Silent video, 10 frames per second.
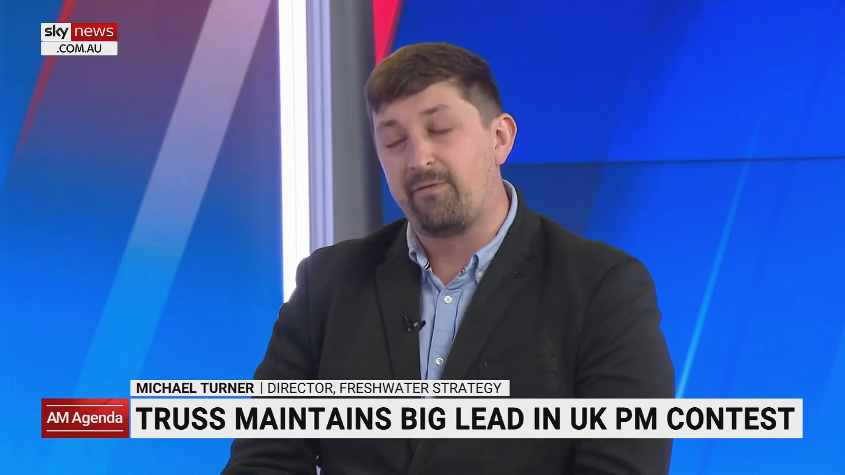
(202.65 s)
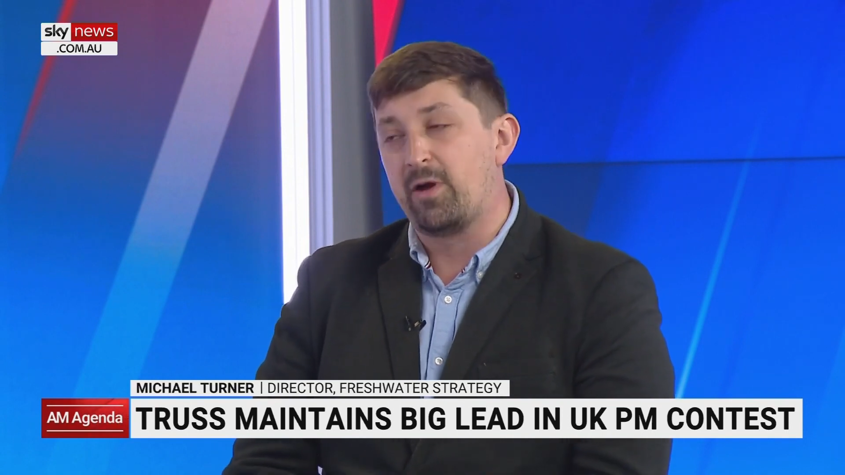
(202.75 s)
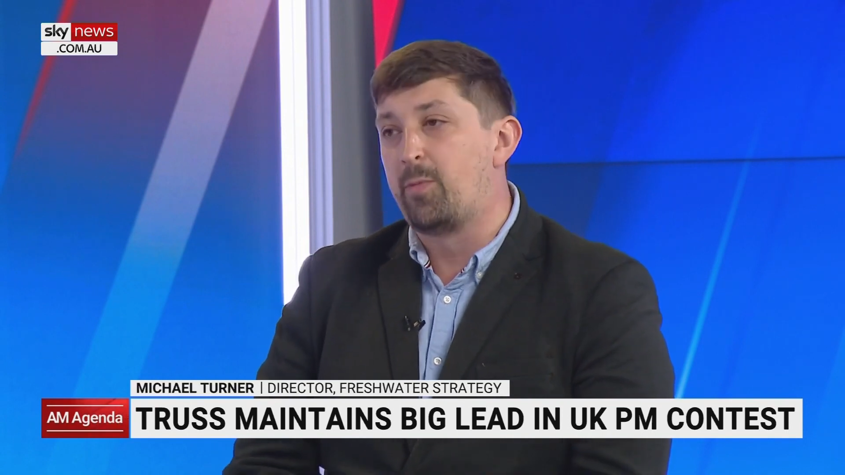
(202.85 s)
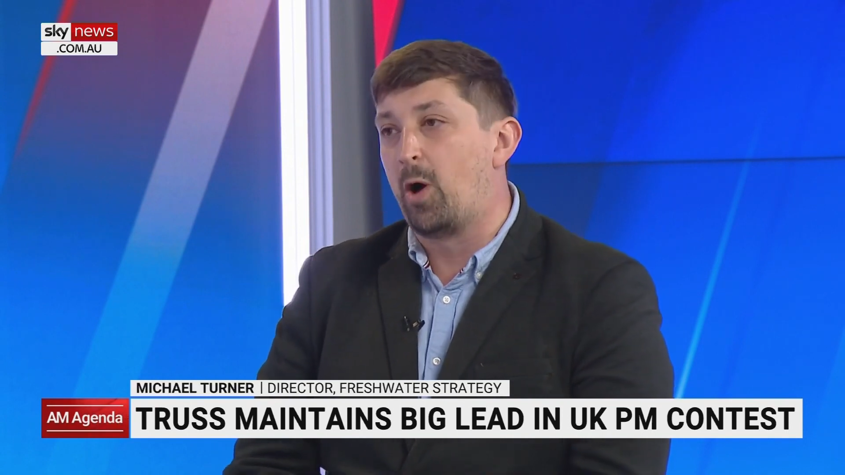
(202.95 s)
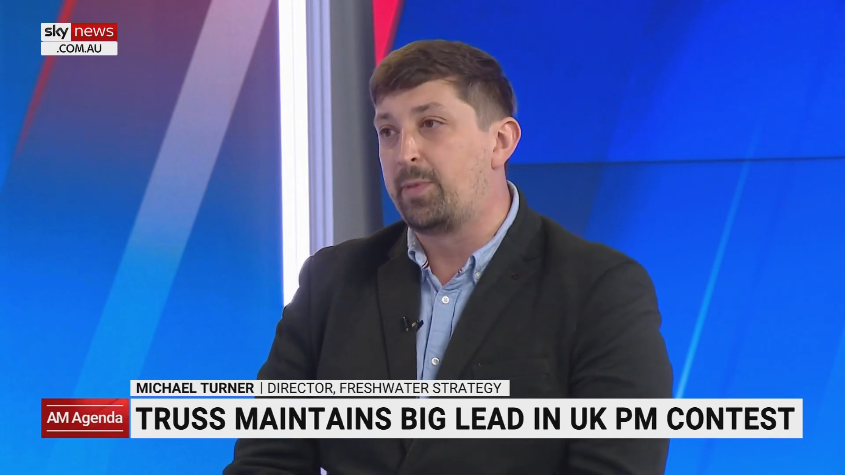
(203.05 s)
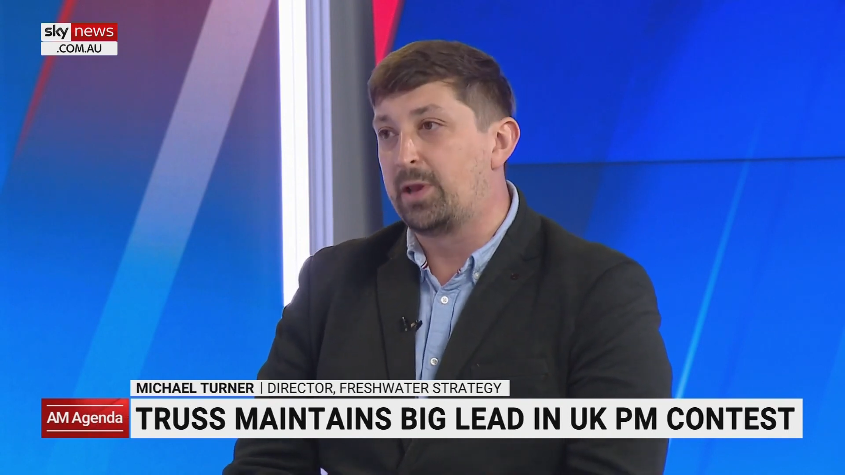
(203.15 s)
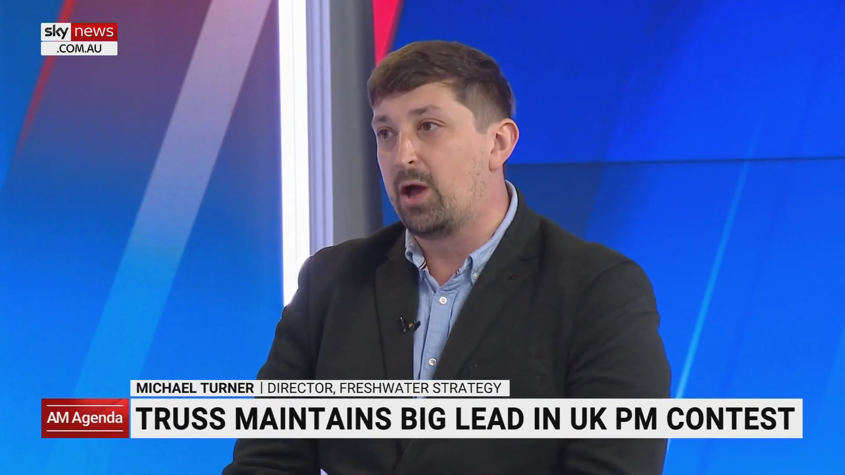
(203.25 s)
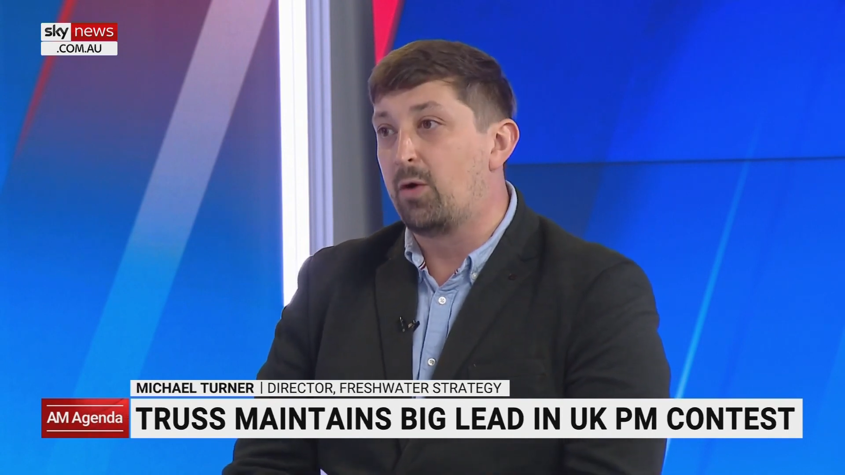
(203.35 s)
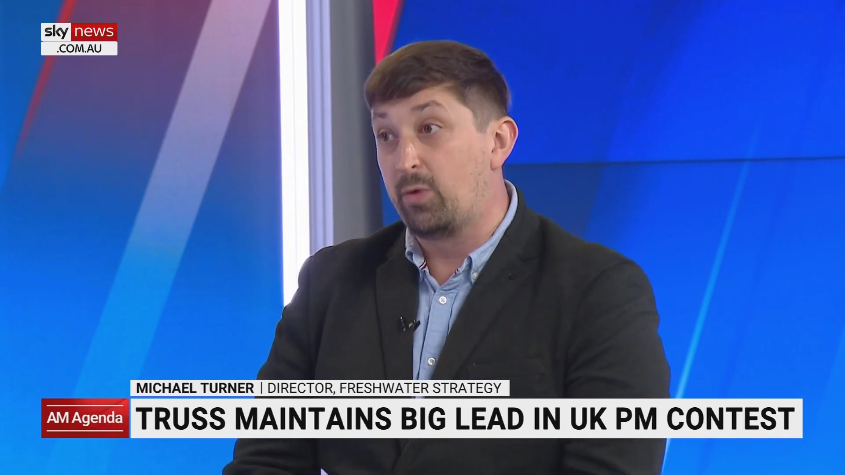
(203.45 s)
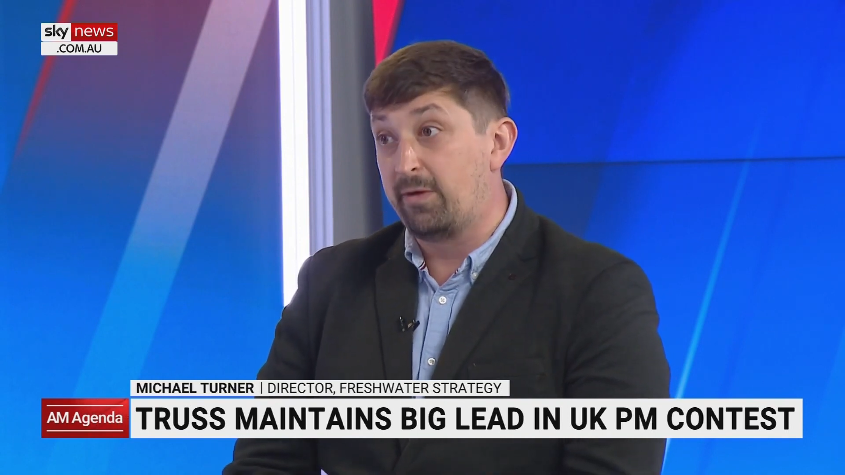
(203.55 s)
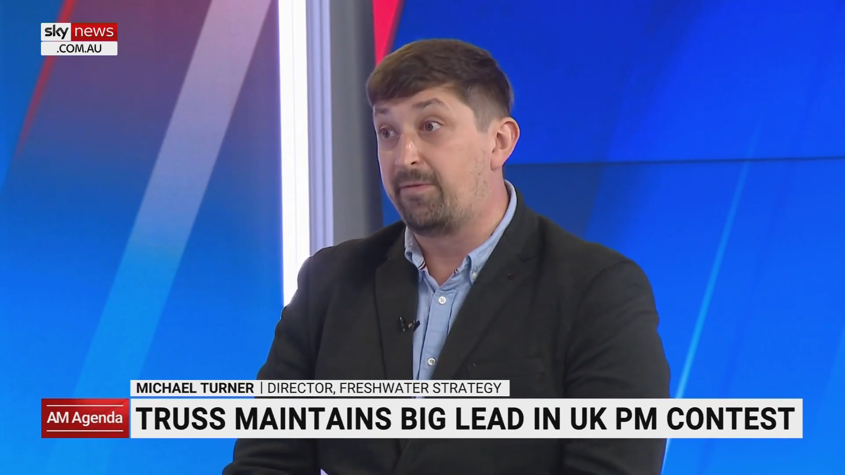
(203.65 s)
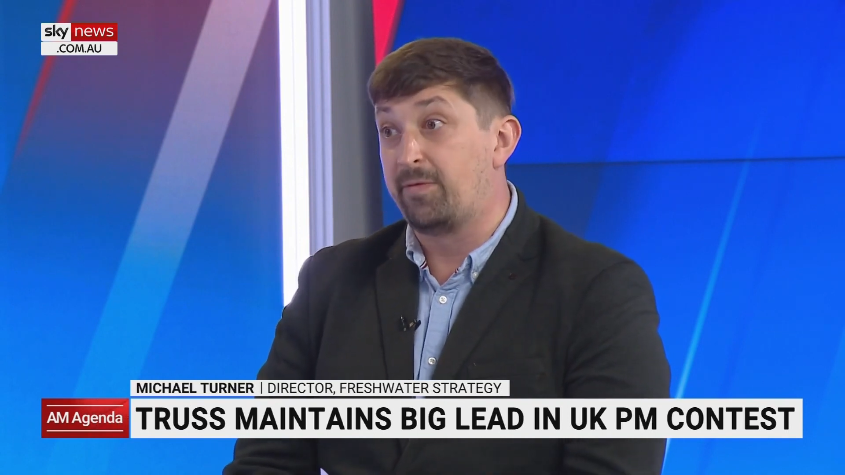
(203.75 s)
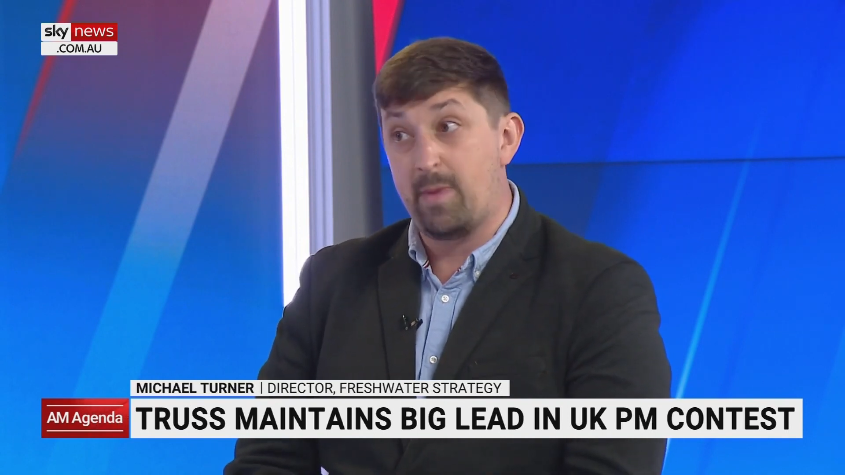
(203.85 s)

very popular with the